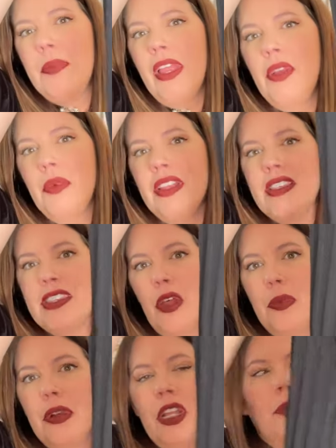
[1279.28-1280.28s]
plain ones sell
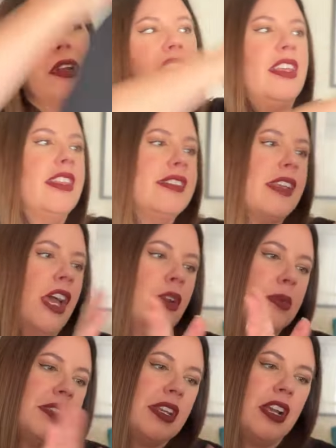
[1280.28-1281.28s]
pretty quickly. This is one hundred
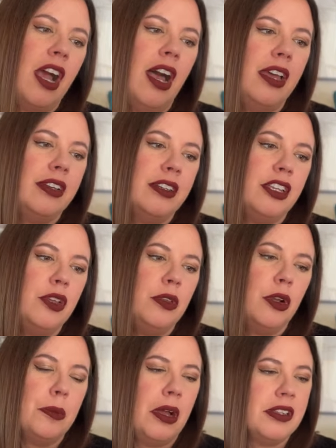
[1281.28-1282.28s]
percent cotton, cute
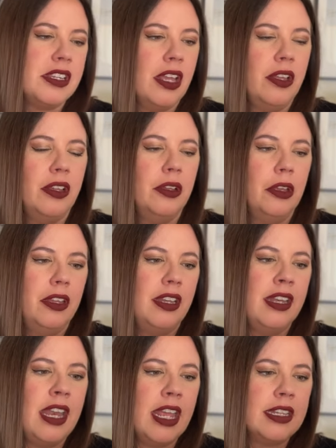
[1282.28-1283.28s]
little pontel
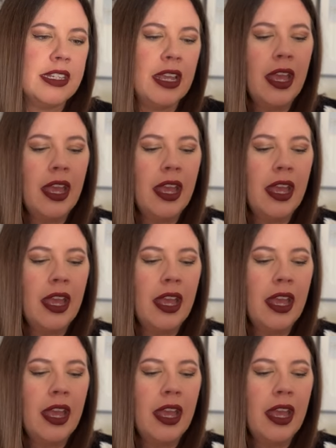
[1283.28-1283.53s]
knit,